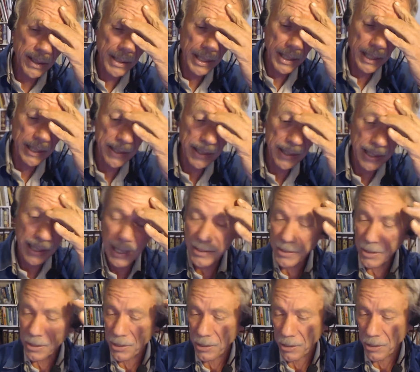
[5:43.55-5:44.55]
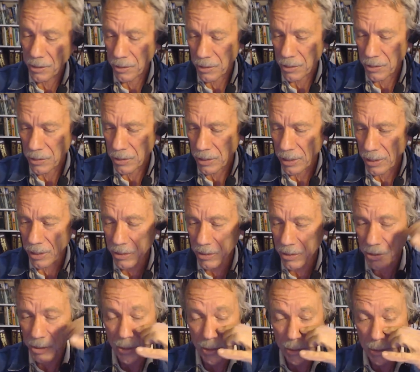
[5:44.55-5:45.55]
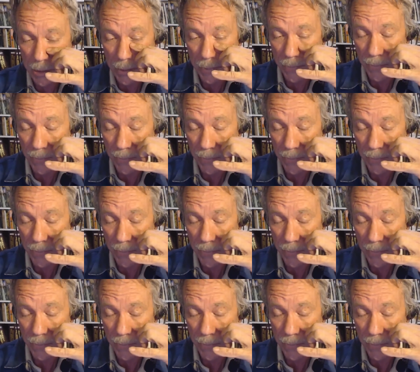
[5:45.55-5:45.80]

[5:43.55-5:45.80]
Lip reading: that I did here in the United States